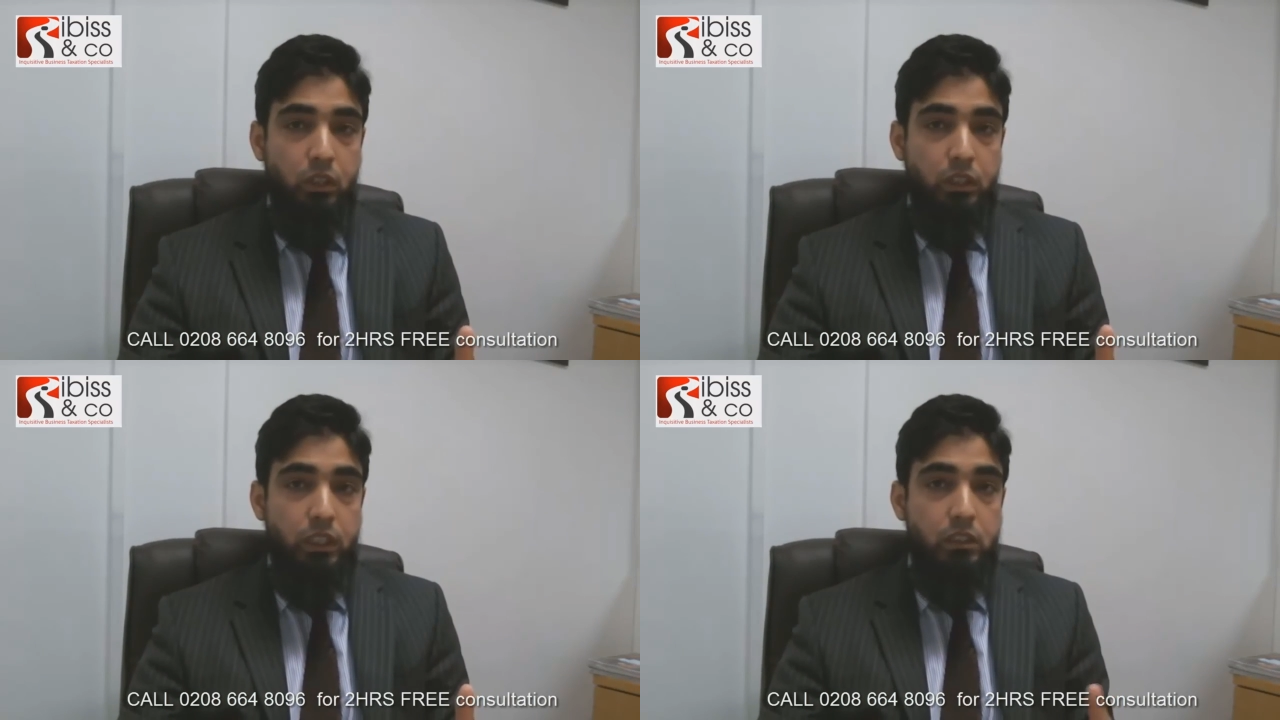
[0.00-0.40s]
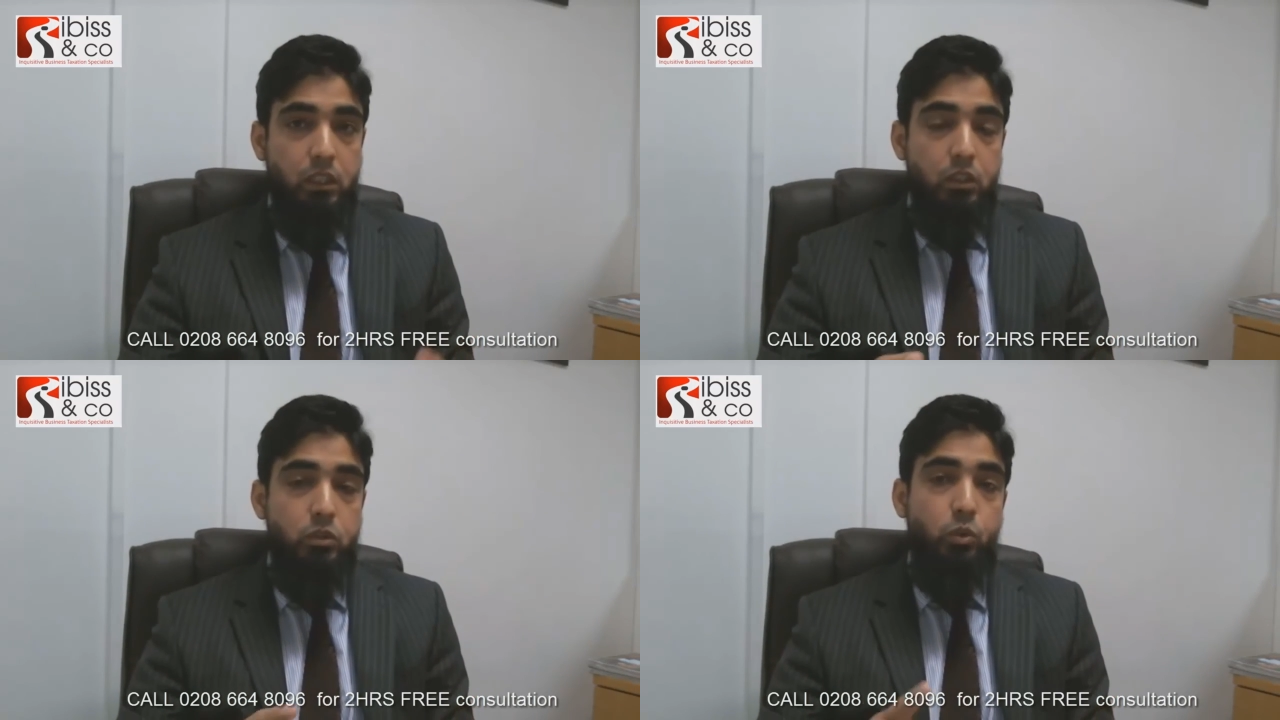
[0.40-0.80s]
Yes,
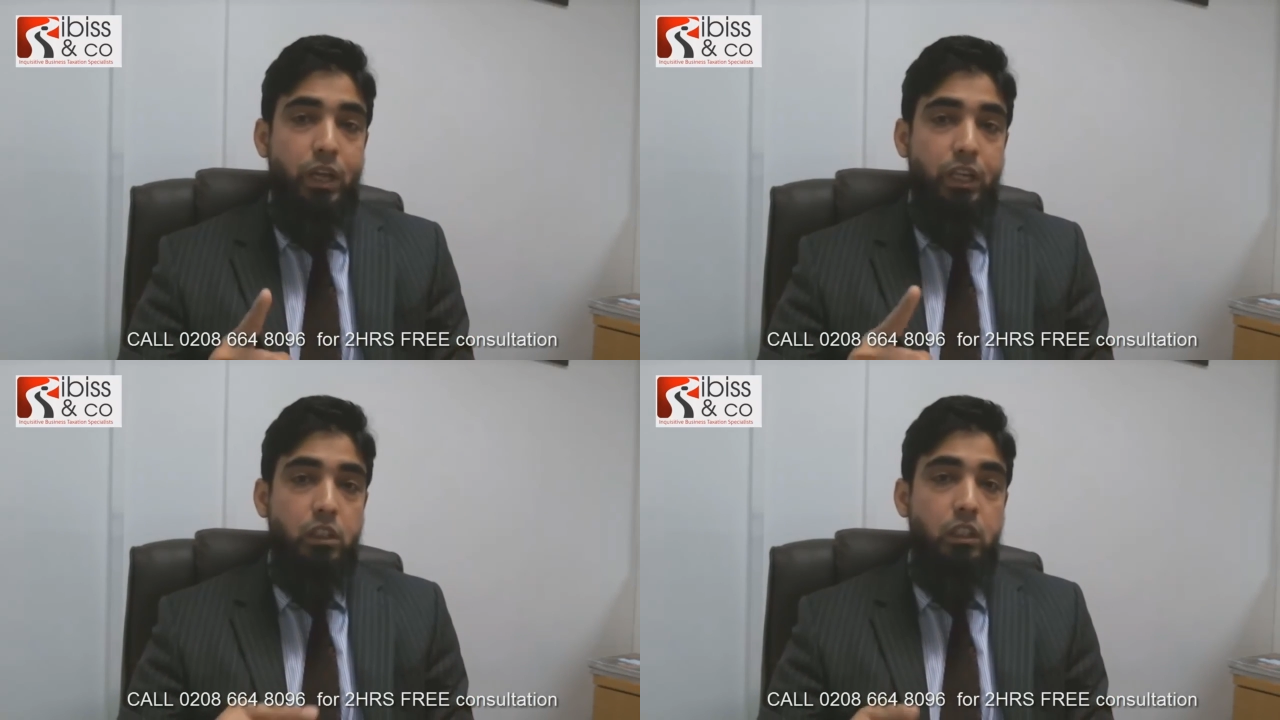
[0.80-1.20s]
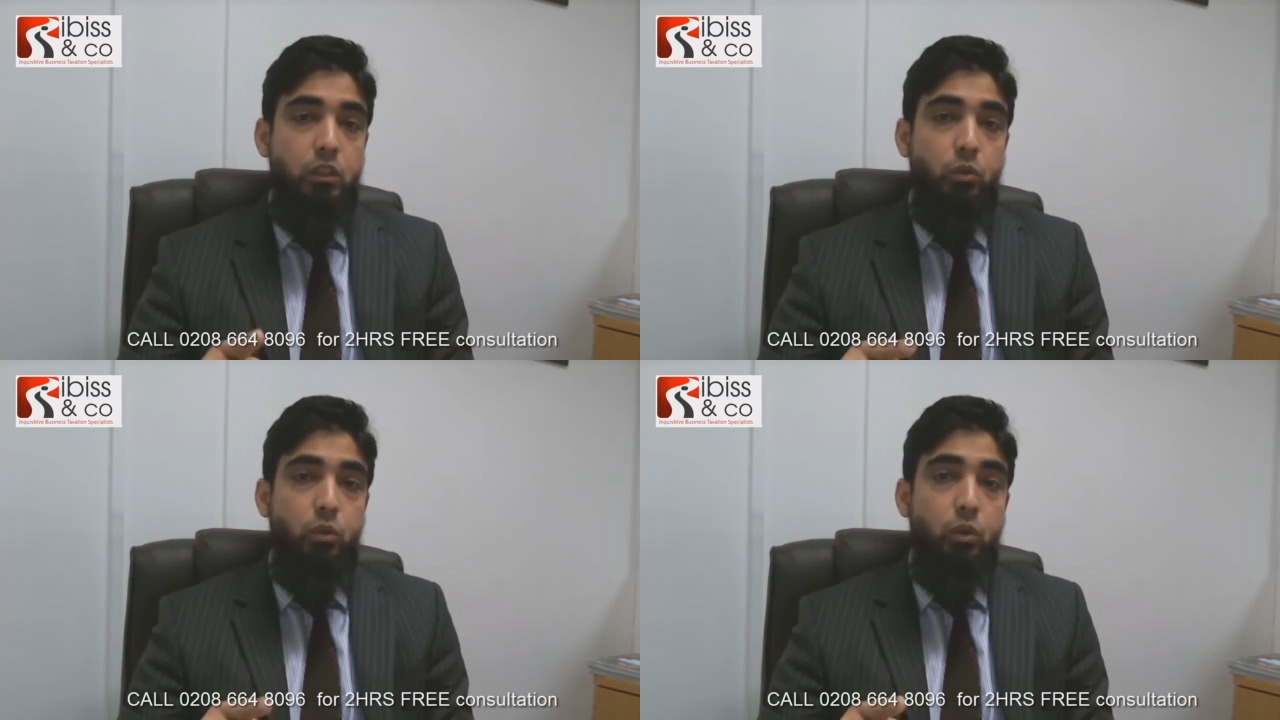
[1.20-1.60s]
so actually
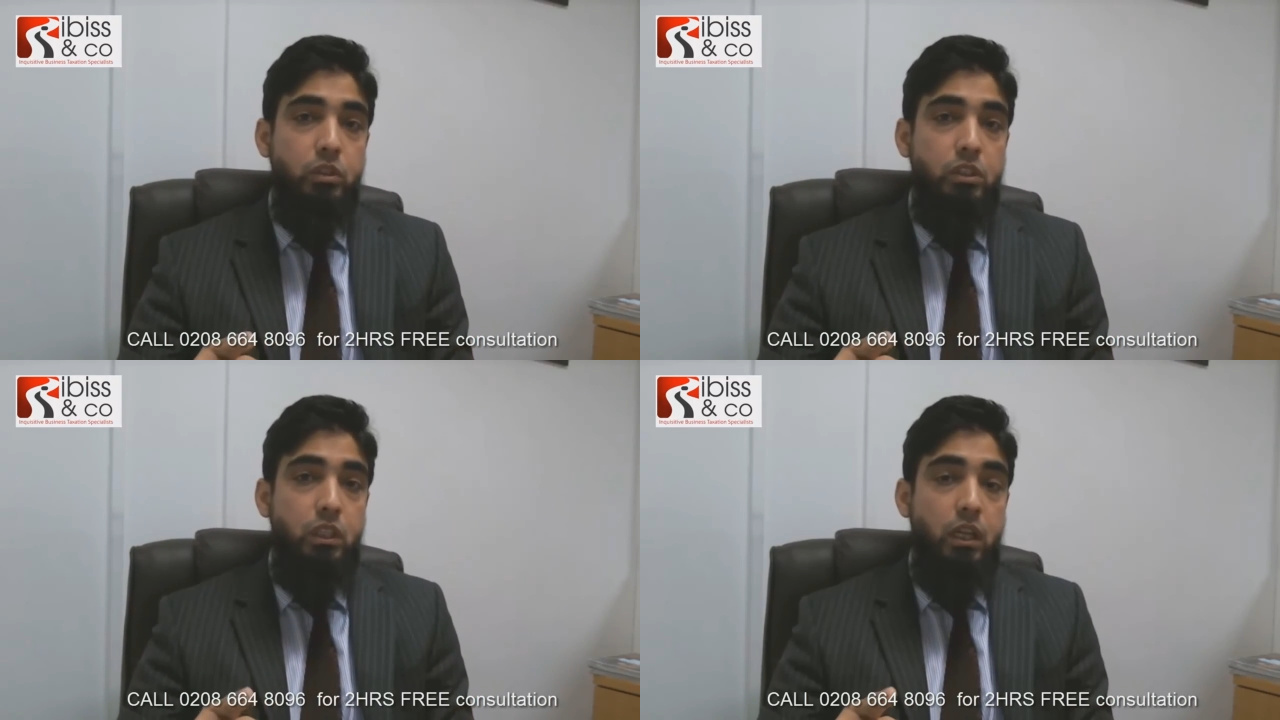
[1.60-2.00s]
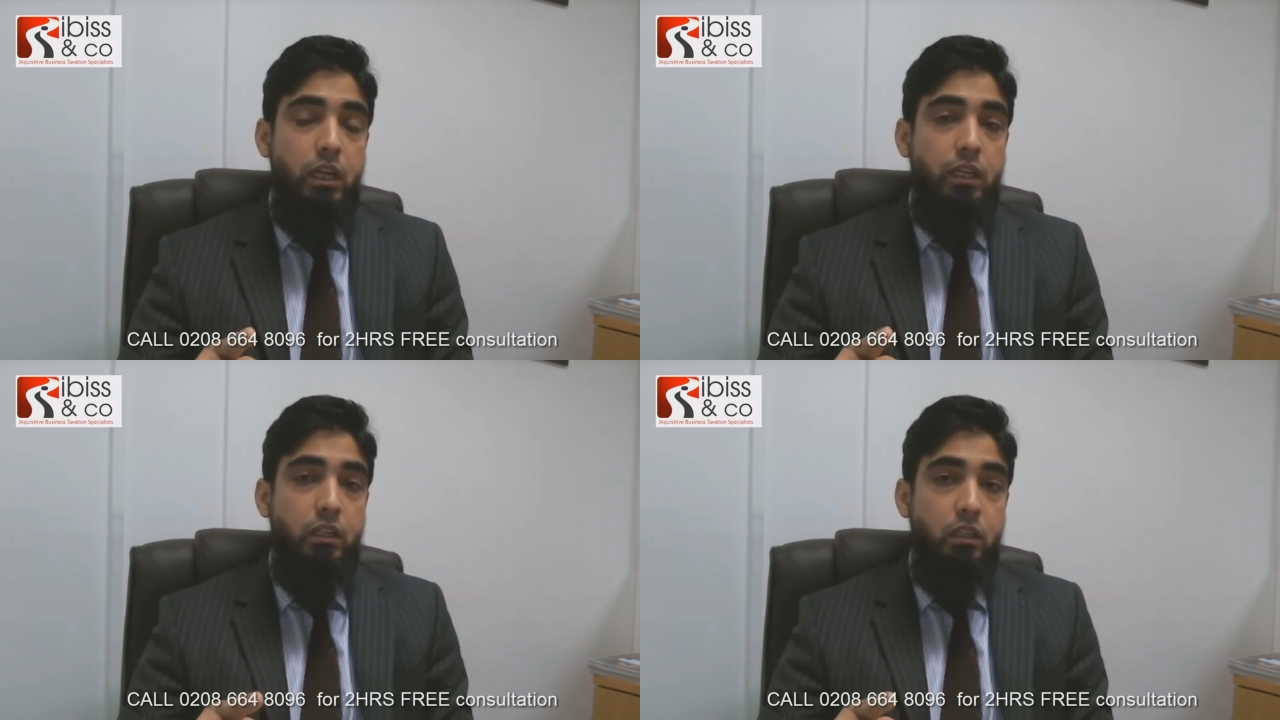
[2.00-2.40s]
your loss is
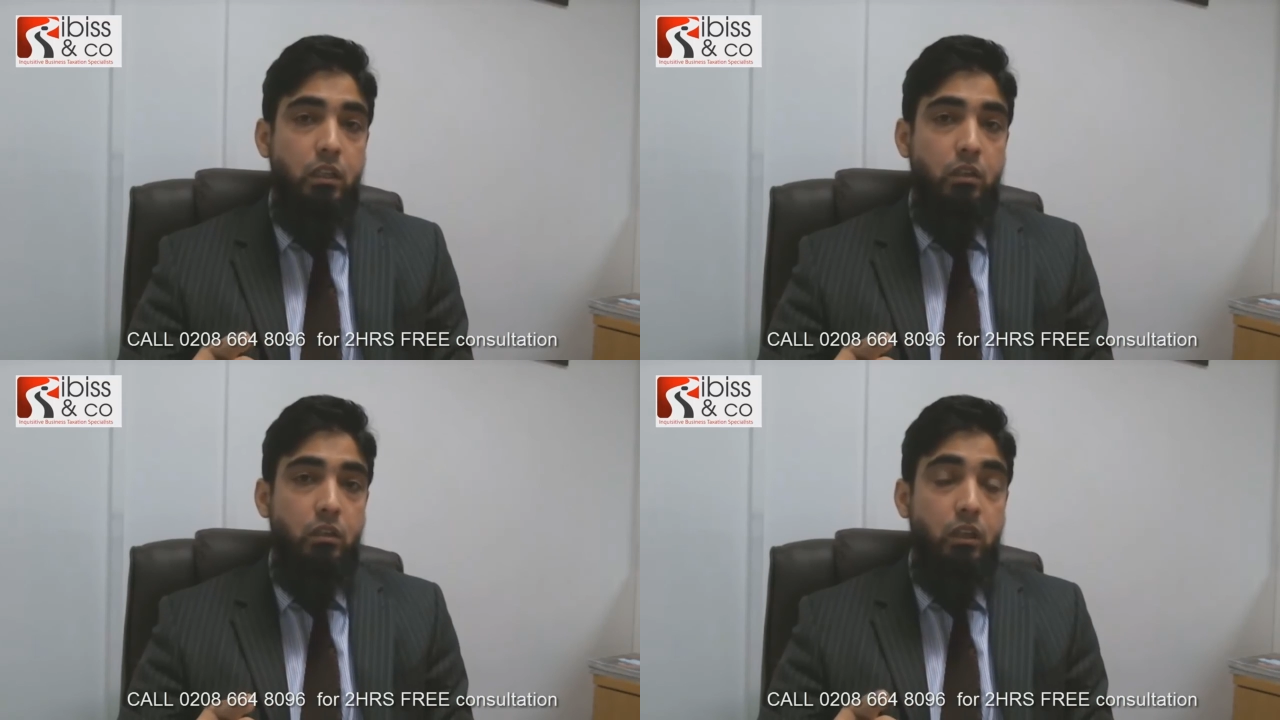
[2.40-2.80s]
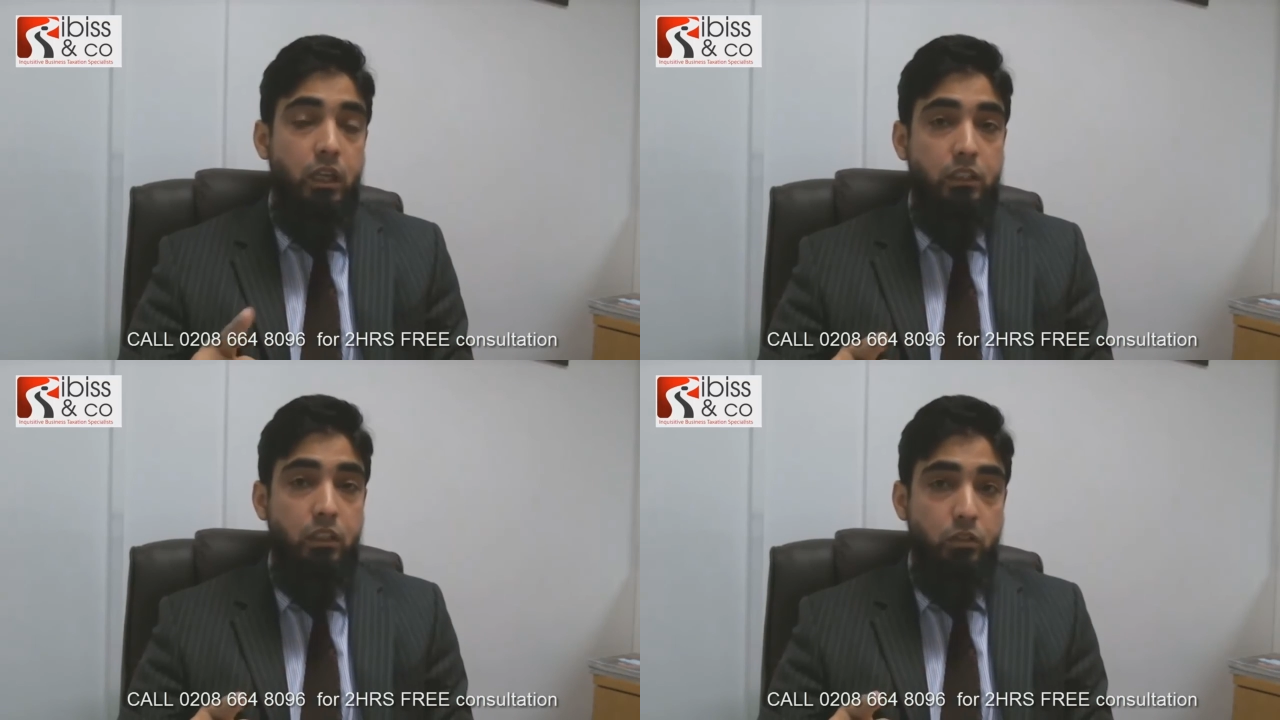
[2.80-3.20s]

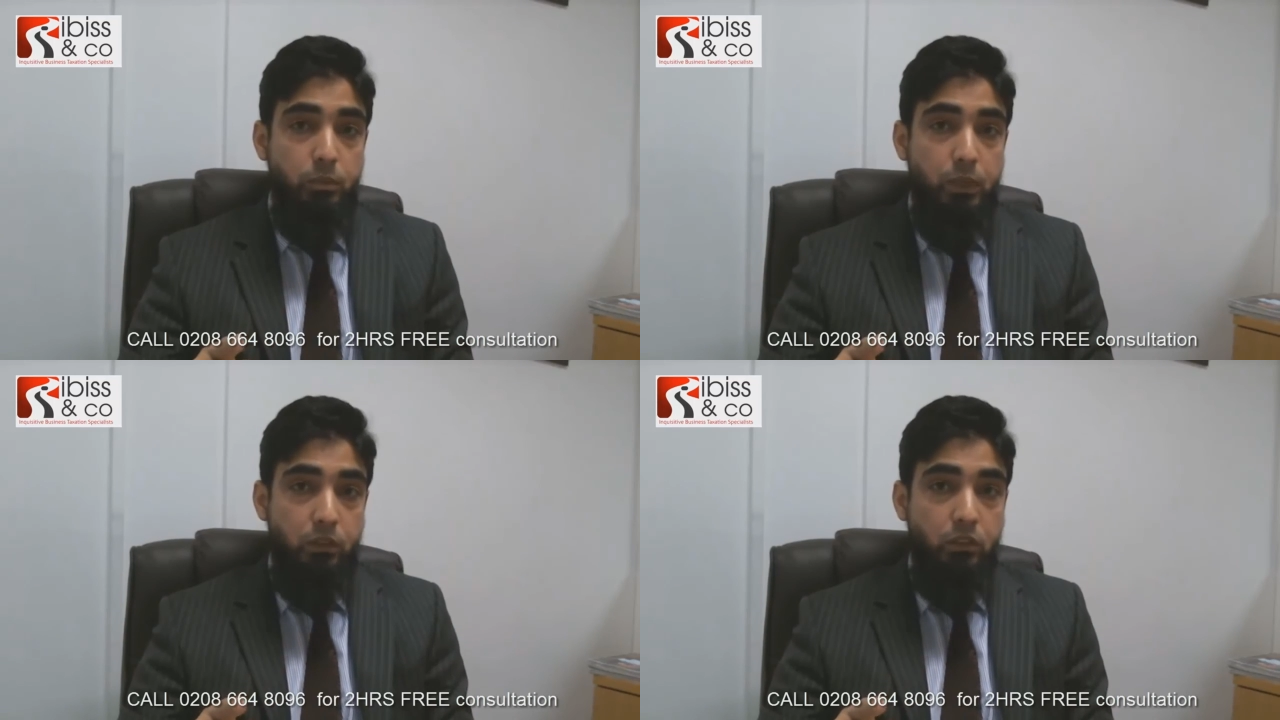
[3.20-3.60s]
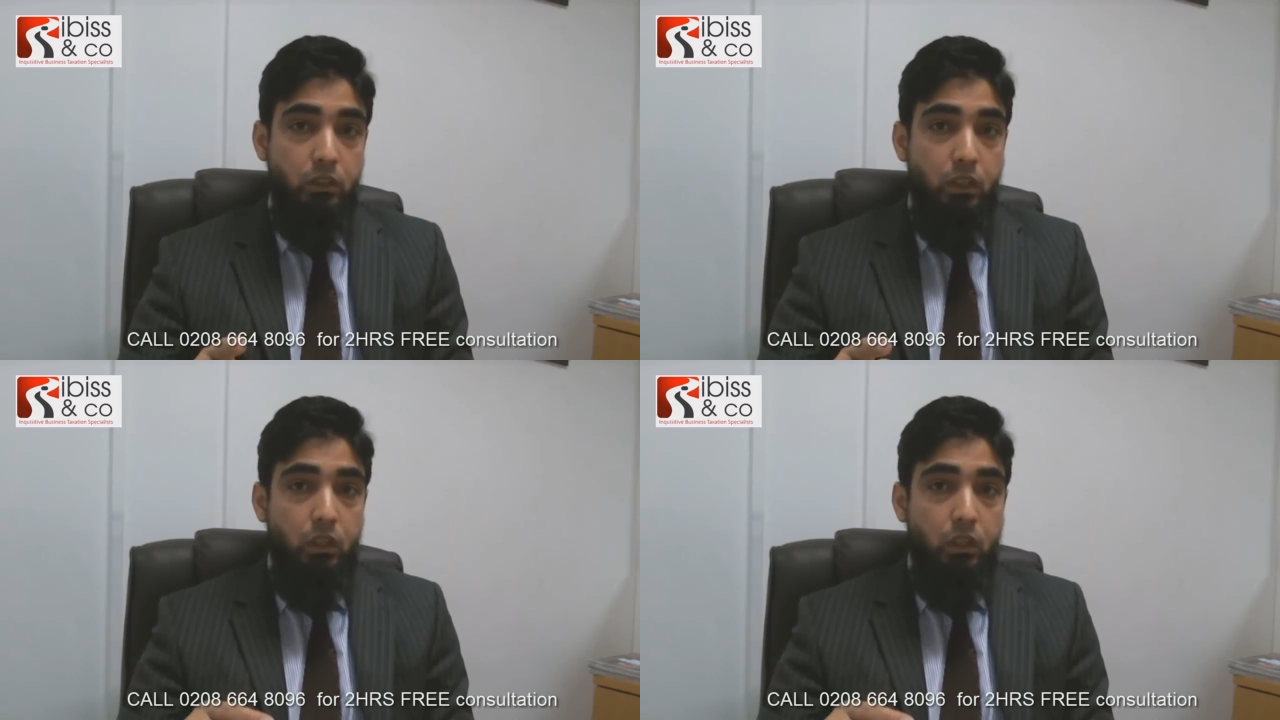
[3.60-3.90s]
£90,000.